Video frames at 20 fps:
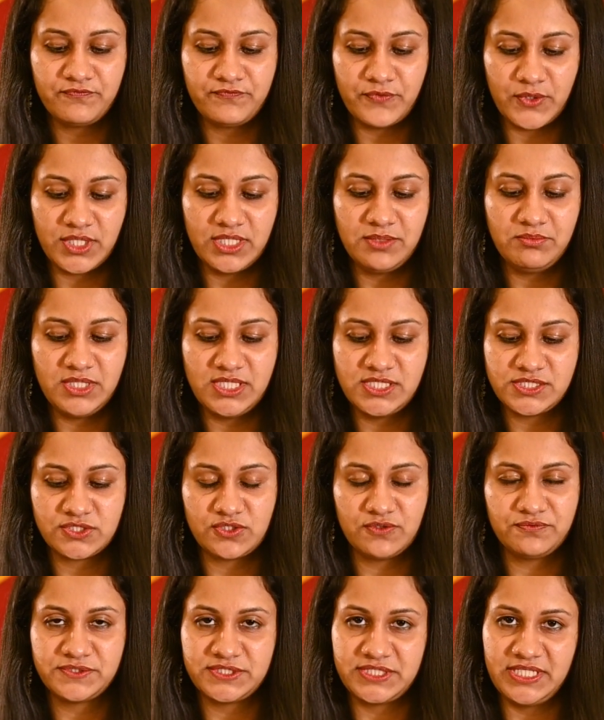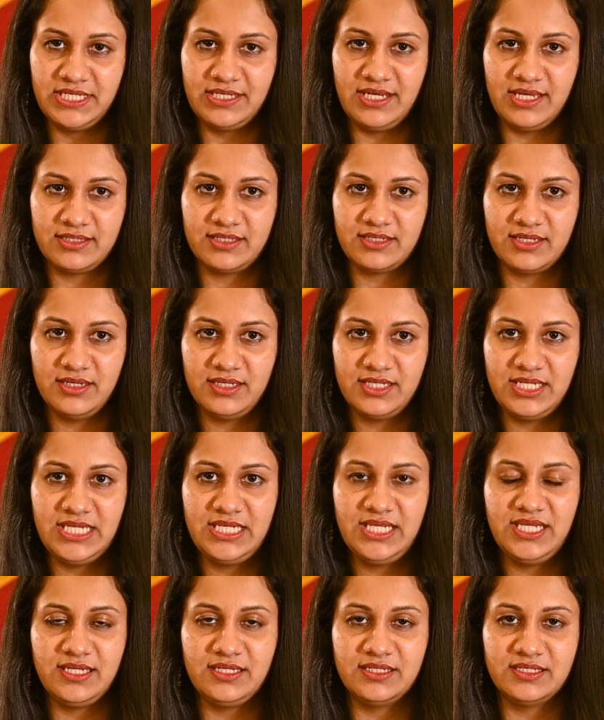Foreign Minister of Sri Lanka,
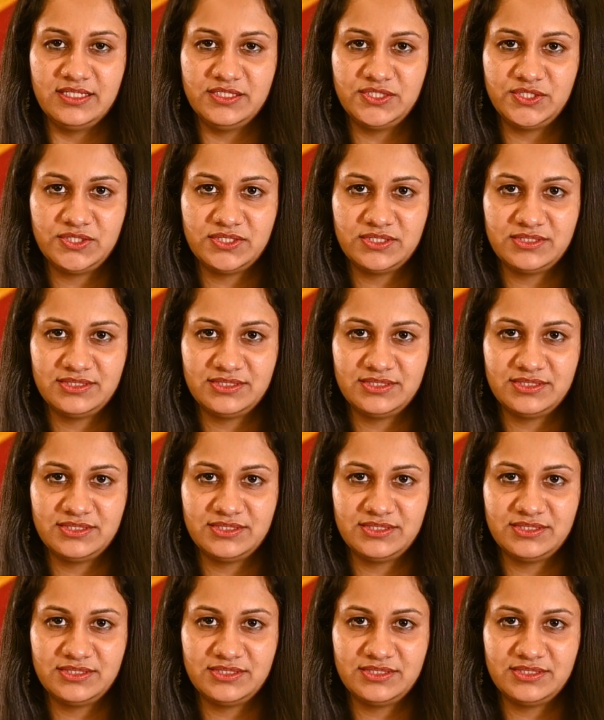in English.